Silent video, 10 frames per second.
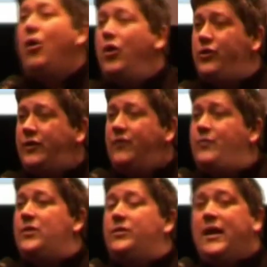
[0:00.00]
or you give
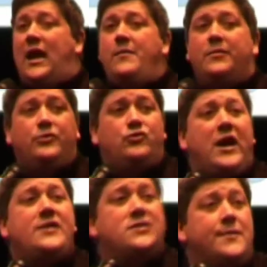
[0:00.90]
me your name and
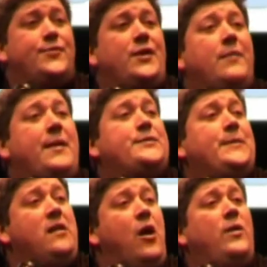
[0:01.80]
address, something that makes
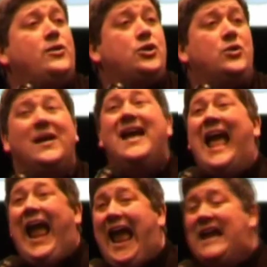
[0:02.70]
me know it's you,
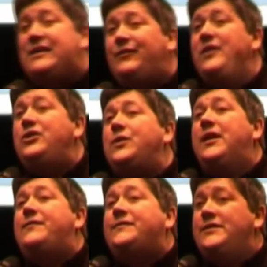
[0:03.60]
anything you
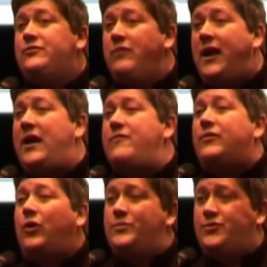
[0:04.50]
give in these red
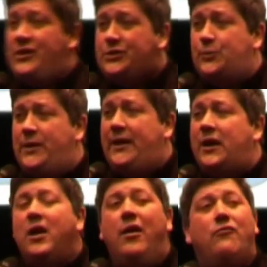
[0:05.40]
envelopes this
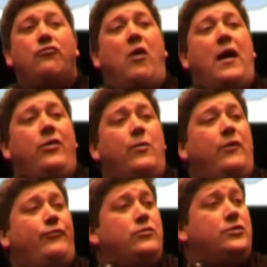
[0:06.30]
week and right the
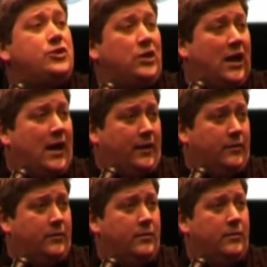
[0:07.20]
way through to July,
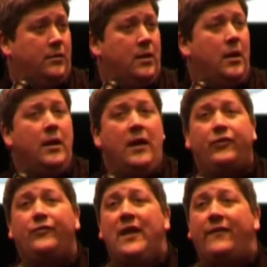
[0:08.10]
if
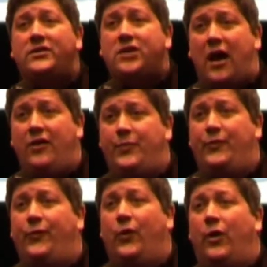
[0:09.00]
you've never tithed
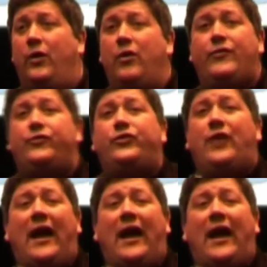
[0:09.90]
before, or if you